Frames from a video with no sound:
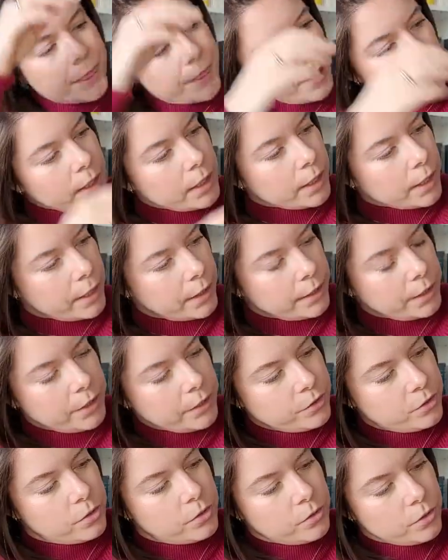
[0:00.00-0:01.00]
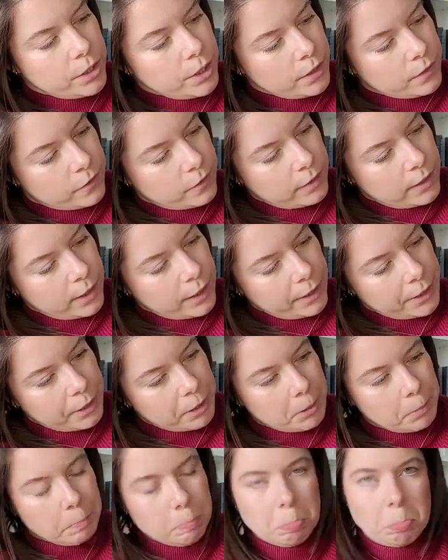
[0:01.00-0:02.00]
think I need to knit
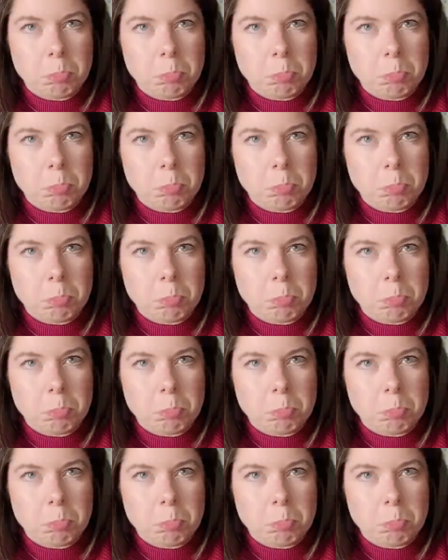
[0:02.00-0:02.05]
like